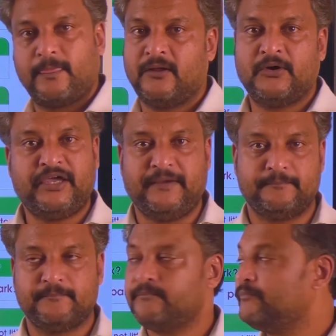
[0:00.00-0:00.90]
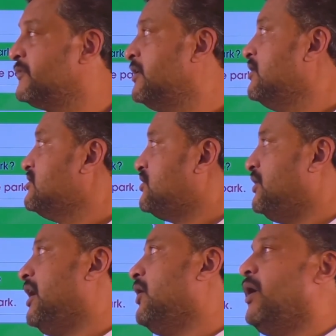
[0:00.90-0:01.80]
Okay. So
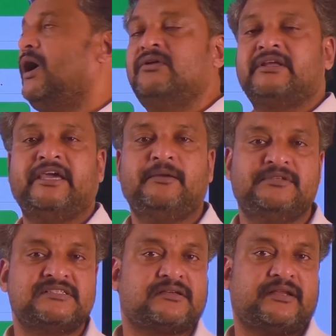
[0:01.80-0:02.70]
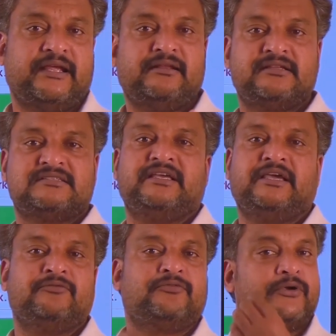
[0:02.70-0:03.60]
now I will keep the screen the
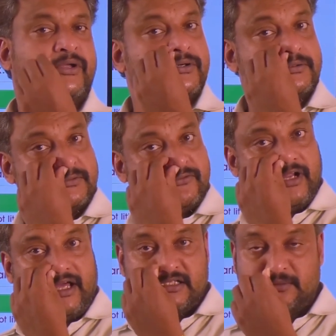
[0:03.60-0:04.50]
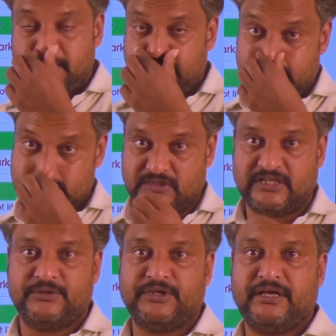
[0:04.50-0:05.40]
same for you for another minute so that
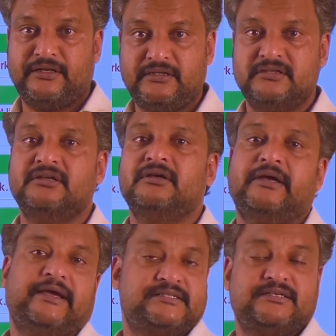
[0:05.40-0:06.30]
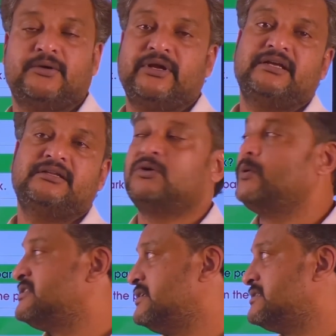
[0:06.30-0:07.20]
you can read the
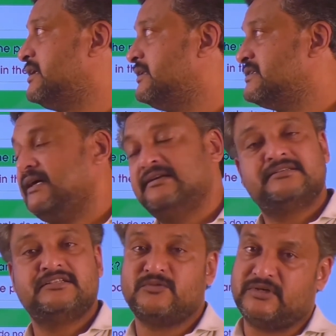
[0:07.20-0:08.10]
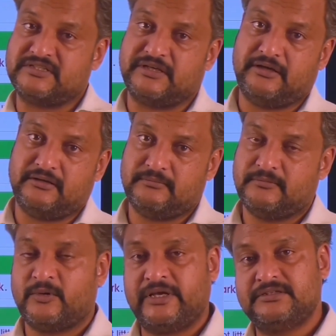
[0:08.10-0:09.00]
questions and these answers once again.
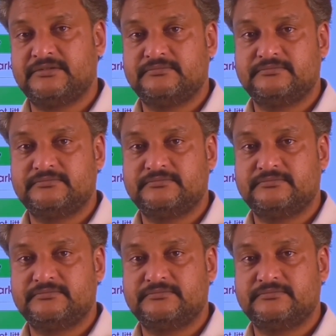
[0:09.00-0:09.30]
Right?